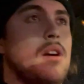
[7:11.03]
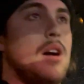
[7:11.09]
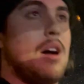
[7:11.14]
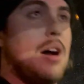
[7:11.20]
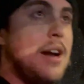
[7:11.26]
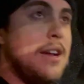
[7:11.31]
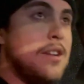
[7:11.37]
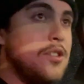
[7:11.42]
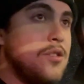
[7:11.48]

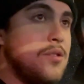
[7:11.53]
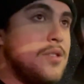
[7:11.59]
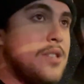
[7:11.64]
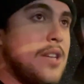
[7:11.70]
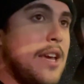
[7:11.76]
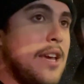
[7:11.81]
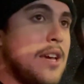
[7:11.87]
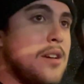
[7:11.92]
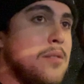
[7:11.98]
I do
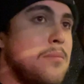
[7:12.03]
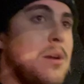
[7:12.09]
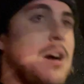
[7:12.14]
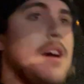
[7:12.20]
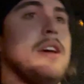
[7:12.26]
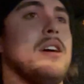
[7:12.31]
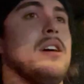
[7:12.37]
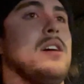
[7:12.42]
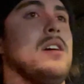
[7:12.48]
take
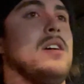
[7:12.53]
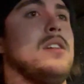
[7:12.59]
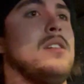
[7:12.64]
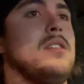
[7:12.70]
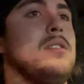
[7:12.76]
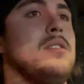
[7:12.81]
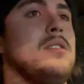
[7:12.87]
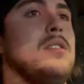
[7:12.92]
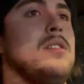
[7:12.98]
my
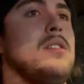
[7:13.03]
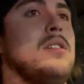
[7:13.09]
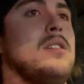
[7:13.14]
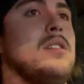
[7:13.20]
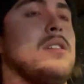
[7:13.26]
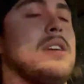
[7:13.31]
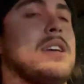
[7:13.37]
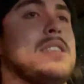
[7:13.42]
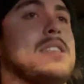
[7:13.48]

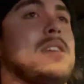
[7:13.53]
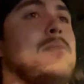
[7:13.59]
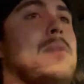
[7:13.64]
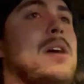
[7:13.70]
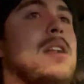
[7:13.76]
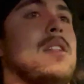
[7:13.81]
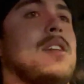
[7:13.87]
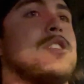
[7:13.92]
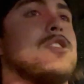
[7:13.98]
like I said,
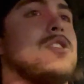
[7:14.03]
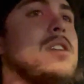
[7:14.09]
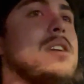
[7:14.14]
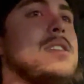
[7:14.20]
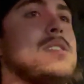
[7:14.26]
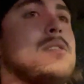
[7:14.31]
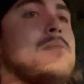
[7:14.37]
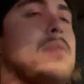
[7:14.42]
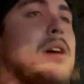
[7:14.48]
my
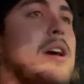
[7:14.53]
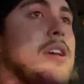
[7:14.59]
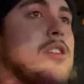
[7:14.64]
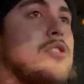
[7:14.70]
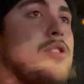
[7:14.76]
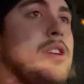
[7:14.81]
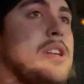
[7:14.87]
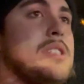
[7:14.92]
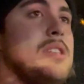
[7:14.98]
electrolytes and my
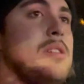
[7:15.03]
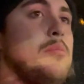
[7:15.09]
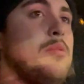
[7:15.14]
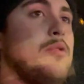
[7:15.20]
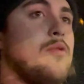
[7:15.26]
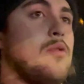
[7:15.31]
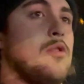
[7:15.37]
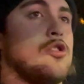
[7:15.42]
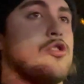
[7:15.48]
creatine
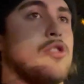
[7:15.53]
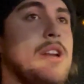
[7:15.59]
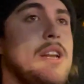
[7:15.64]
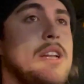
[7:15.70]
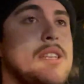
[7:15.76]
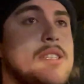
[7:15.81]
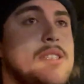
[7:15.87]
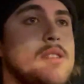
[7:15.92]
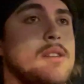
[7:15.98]
before
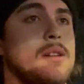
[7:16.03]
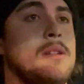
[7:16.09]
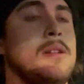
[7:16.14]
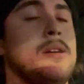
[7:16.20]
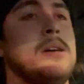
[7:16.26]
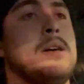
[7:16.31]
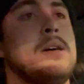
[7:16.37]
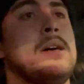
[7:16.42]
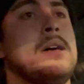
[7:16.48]
training still.
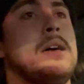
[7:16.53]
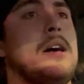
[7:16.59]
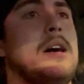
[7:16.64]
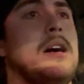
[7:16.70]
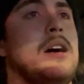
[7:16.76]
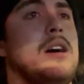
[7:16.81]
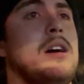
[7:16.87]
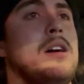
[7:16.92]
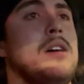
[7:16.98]

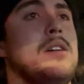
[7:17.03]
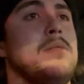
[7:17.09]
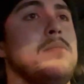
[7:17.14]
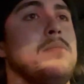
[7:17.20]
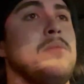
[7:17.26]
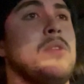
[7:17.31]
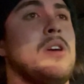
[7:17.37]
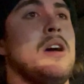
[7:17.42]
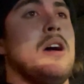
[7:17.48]

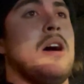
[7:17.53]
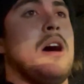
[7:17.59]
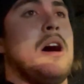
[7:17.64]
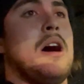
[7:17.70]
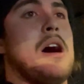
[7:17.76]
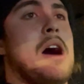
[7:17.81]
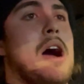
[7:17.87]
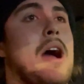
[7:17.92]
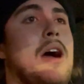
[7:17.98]
On
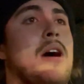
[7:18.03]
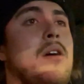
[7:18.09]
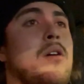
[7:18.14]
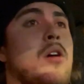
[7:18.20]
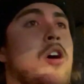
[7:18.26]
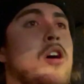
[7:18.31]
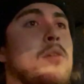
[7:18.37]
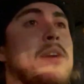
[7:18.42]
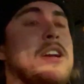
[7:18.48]

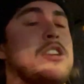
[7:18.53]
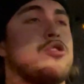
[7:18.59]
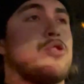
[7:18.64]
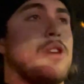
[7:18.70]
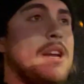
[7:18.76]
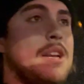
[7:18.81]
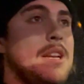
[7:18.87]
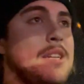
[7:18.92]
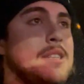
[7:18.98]
my
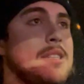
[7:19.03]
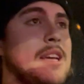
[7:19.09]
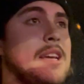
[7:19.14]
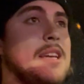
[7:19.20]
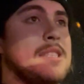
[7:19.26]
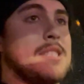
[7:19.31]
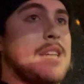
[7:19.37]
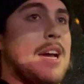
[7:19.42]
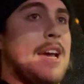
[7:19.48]
training
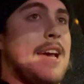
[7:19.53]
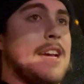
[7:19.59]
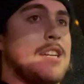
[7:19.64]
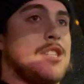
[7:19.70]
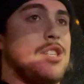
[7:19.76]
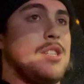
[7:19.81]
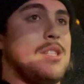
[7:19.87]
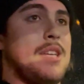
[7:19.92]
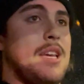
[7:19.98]
days, I
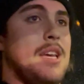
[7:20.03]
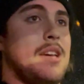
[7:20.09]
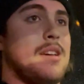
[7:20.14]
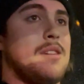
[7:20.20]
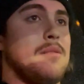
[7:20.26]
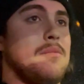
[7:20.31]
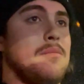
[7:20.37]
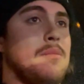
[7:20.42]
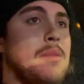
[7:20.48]
actually
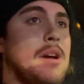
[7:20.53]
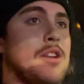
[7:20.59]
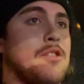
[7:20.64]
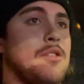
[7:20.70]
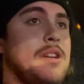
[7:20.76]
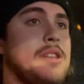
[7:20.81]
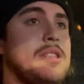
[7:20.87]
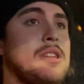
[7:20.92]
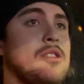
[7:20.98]
take my
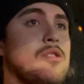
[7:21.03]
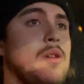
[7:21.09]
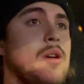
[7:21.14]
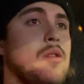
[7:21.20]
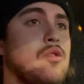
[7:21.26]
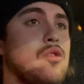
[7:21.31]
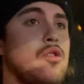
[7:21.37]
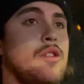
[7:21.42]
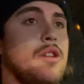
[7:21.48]
creatine
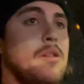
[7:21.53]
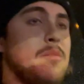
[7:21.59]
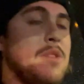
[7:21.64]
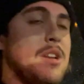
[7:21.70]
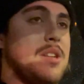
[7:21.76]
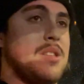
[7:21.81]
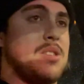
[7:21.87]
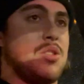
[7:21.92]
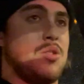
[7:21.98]
around 30
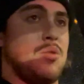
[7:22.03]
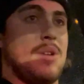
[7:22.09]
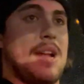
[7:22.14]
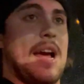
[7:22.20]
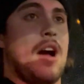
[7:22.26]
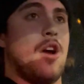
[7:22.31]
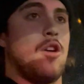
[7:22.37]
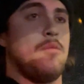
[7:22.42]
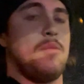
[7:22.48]
minutes to an
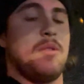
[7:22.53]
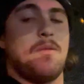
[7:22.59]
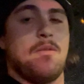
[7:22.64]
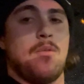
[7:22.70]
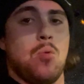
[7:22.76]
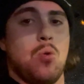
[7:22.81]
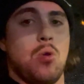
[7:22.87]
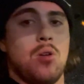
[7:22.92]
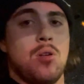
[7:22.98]
hour
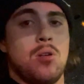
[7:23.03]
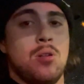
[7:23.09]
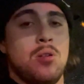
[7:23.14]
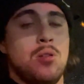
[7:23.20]
before